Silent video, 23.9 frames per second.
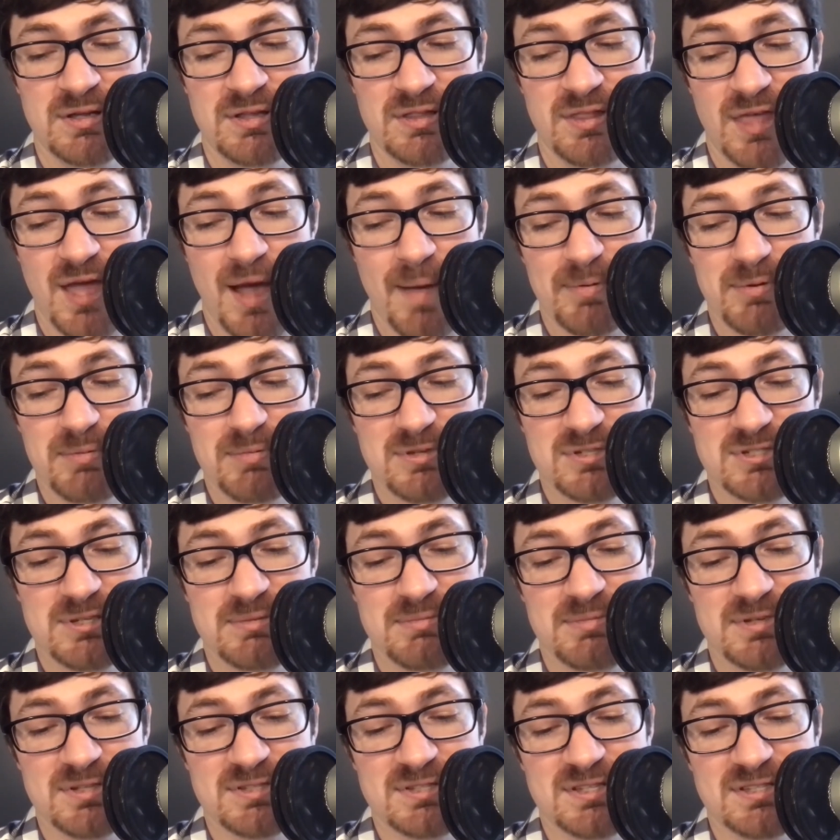The optimist
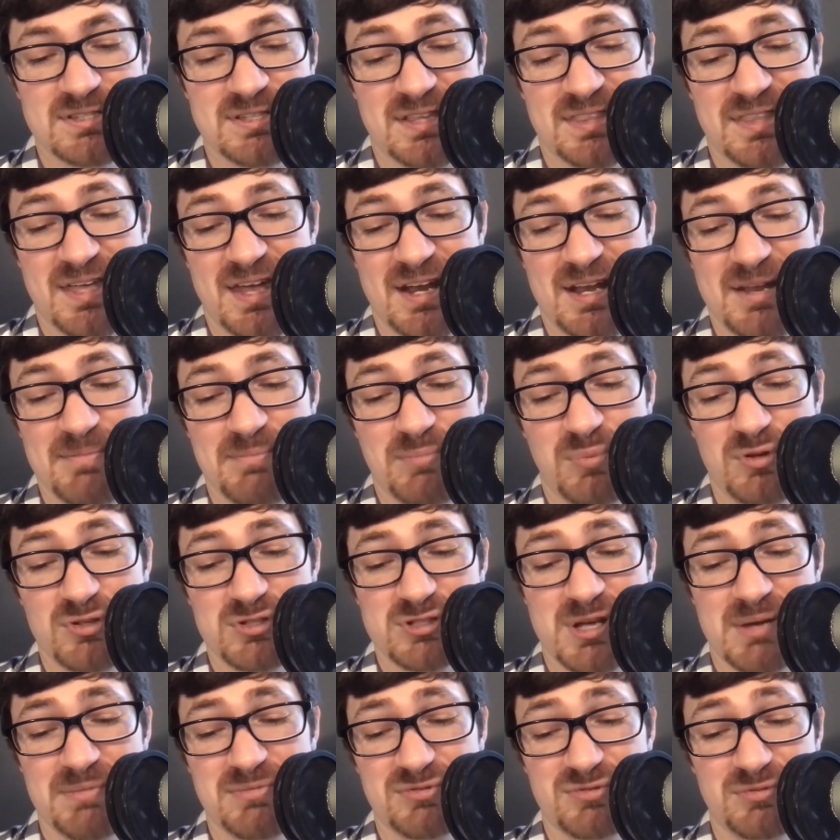in me says that that impulse
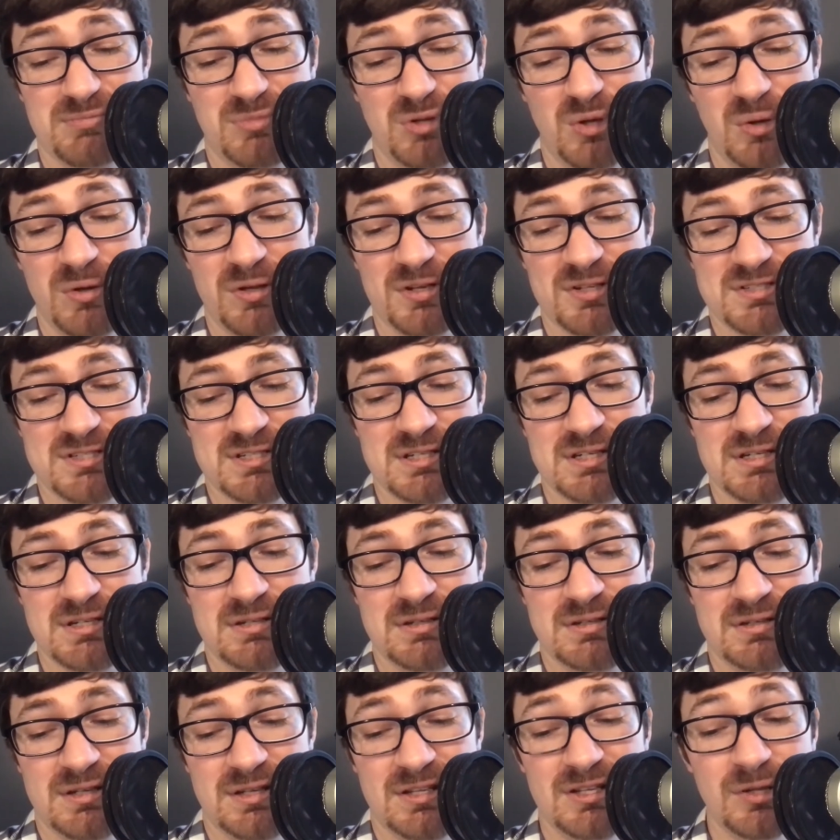comes from loyalty,
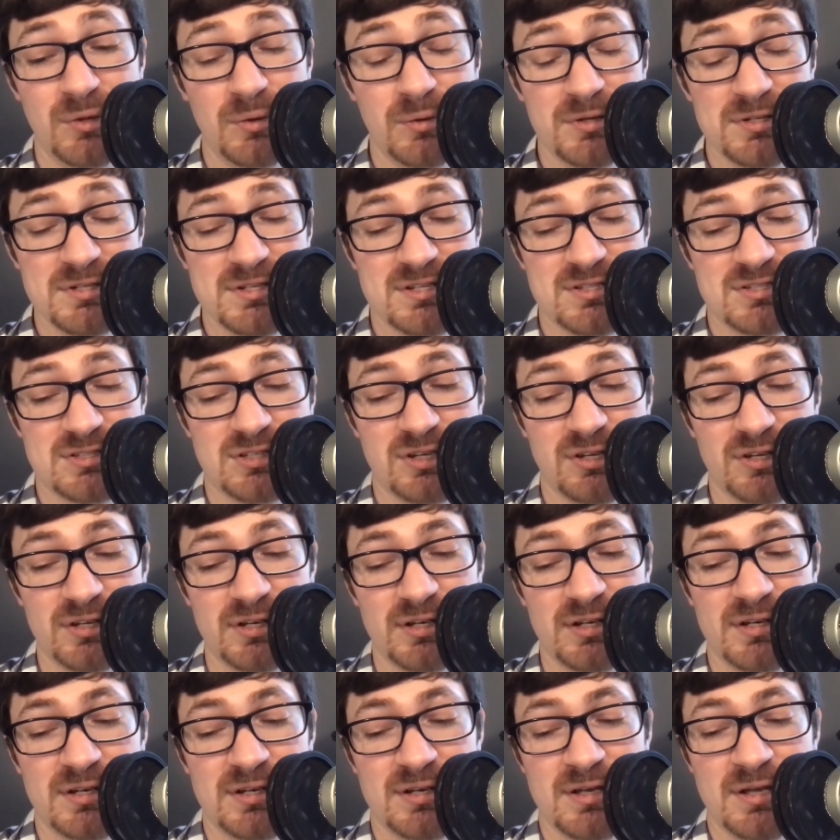and loyalty is
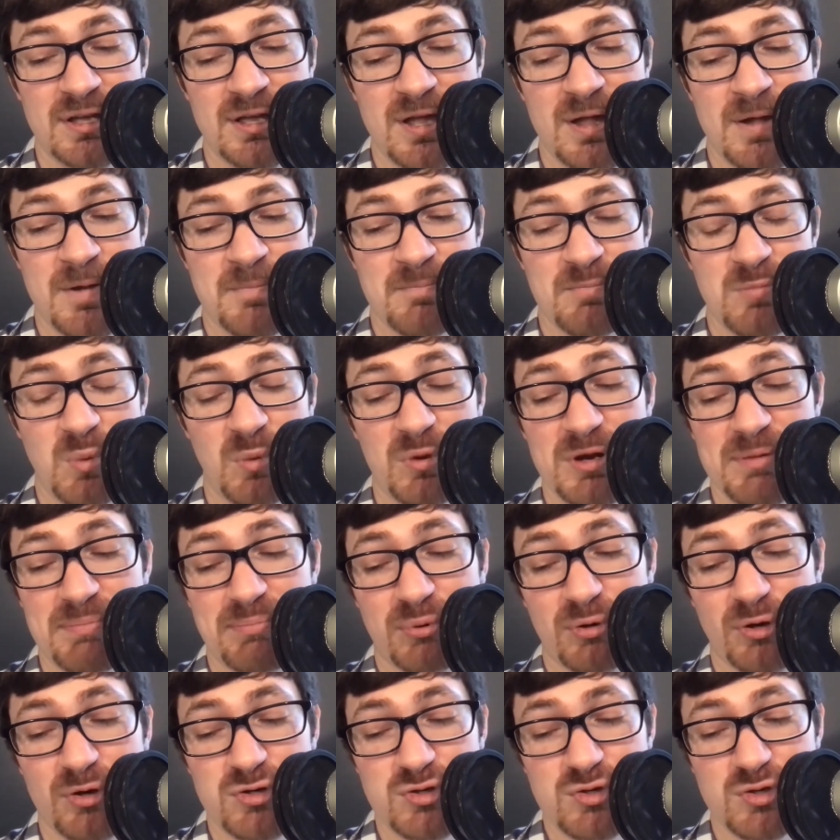good. But when a
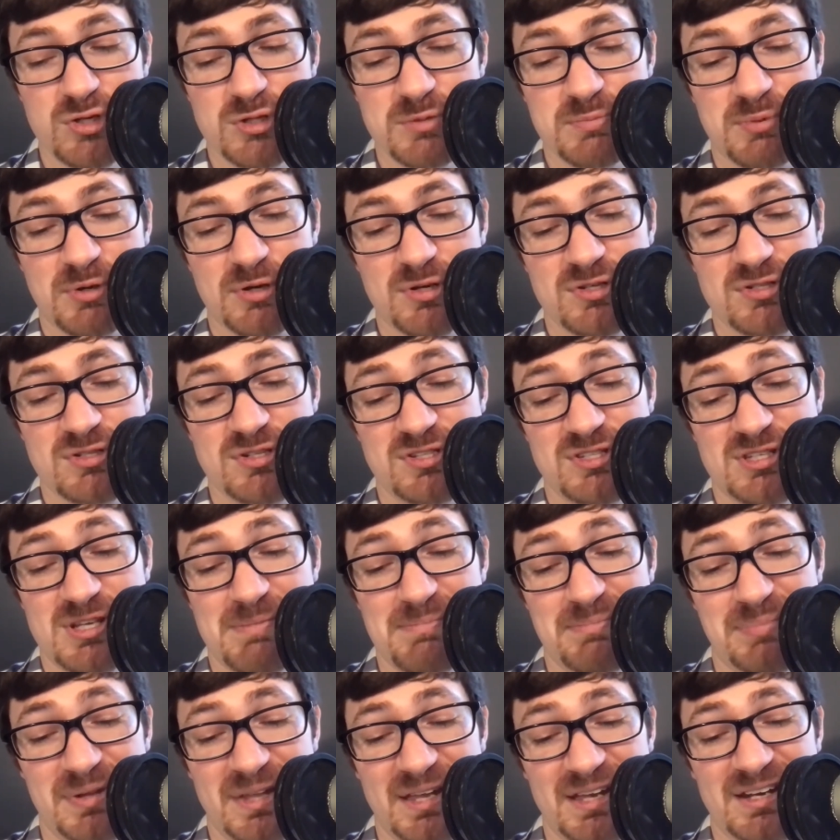pro-choice person is
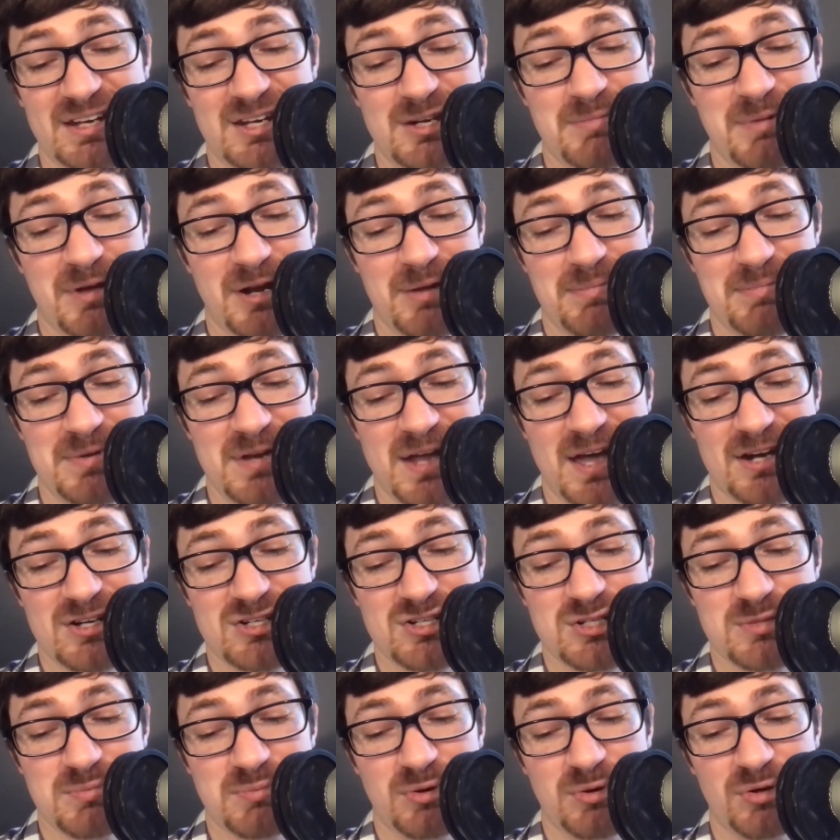complaining about
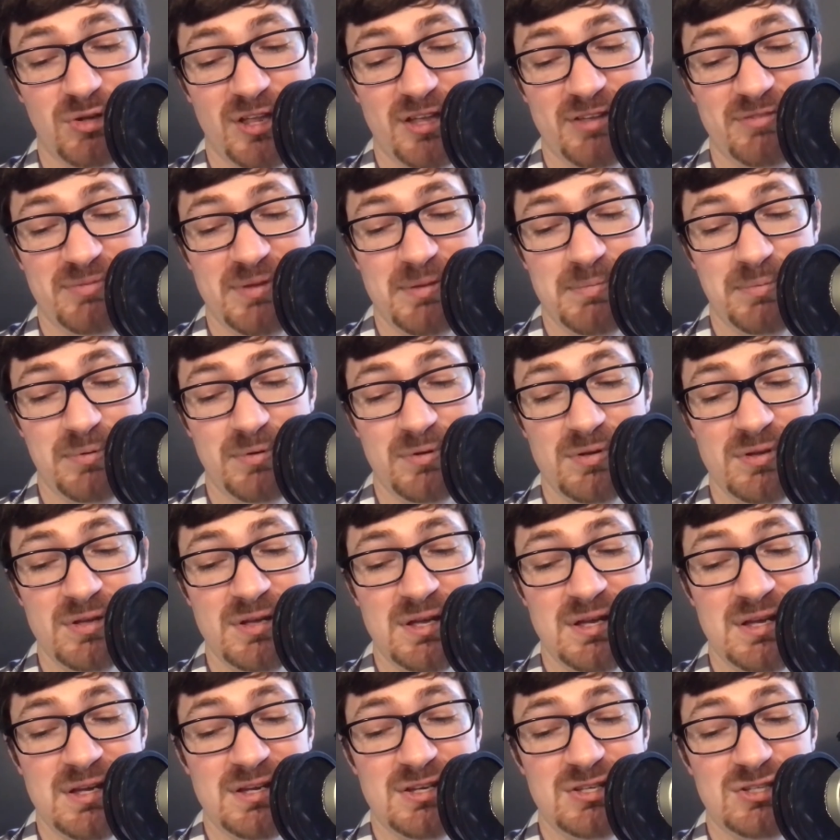obnoxious pro-life people,
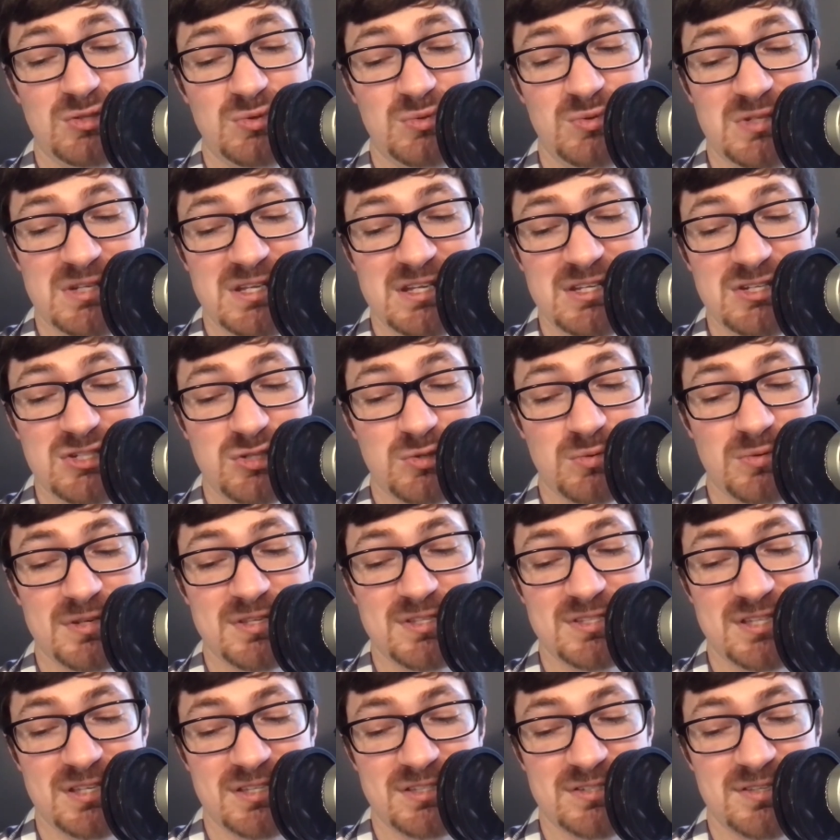you need to
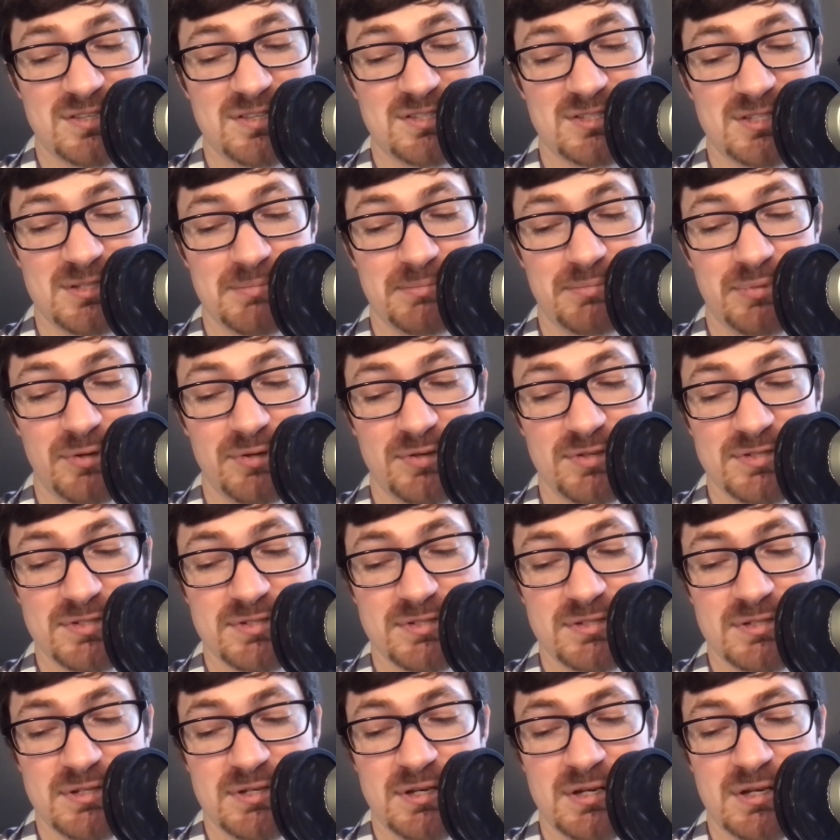resist this impulse.